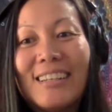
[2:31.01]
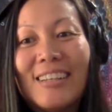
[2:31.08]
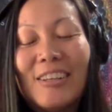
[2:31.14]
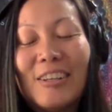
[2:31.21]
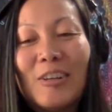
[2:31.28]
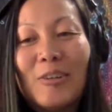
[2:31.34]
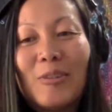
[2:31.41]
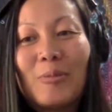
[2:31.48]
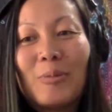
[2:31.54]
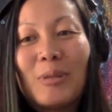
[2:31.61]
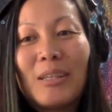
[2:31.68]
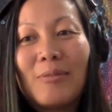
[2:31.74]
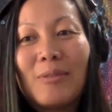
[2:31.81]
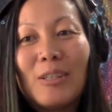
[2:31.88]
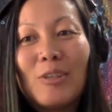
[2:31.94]

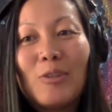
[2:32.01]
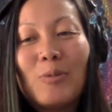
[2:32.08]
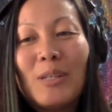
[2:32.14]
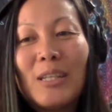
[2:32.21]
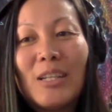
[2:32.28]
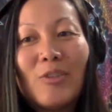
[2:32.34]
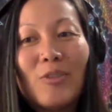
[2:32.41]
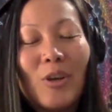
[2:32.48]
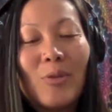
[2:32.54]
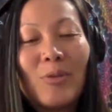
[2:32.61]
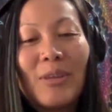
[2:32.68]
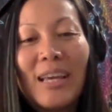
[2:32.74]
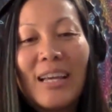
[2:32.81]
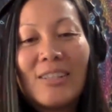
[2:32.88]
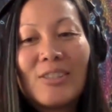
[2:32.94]
We knew we didn't know
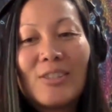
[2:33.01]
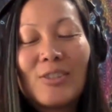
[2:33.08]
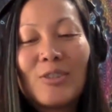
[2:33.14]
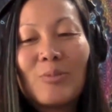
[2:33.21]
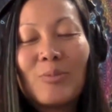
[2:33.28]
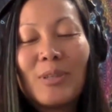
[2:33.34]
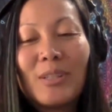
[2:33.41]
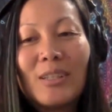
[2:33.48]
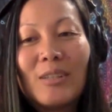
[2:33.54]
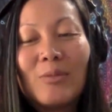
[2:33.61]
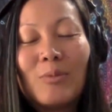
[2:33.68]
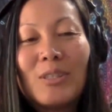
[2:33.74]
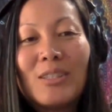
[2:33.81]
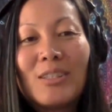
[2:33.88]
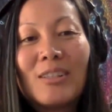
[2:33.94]
the answer, but it
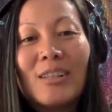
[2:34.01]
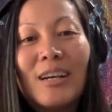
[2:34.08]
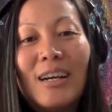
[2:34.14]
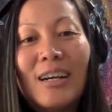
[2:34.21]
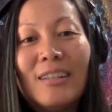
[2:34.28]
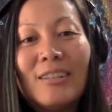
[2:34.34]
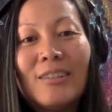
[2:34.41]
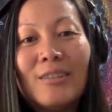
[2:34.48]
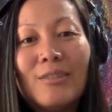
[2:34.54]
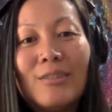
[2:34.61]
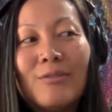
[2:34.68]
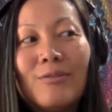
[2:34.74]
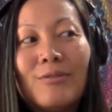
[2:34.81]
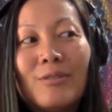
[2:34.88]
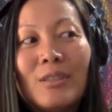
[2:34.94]
was a lot
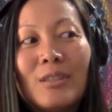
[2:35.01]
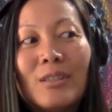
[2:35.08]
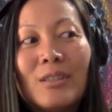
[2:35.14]
of